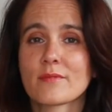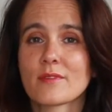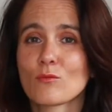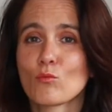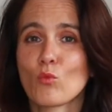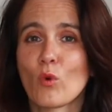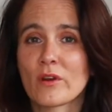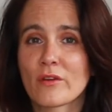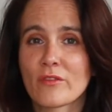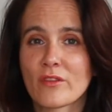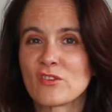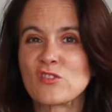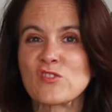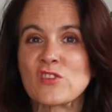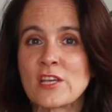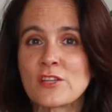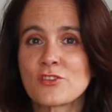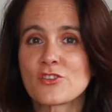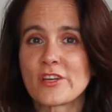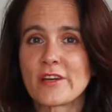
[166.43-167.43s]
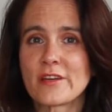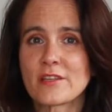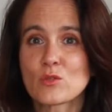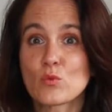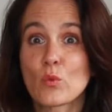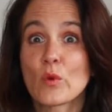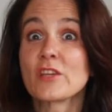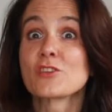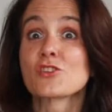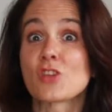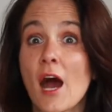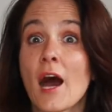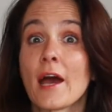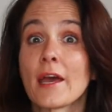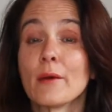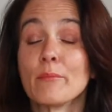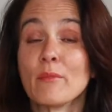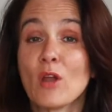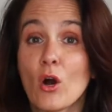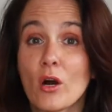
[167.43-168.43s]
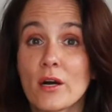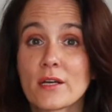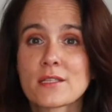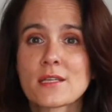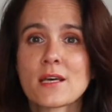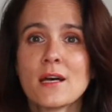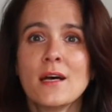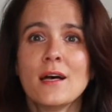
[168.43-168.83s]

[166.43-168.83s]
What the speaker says: one of those ninjas, which I am not.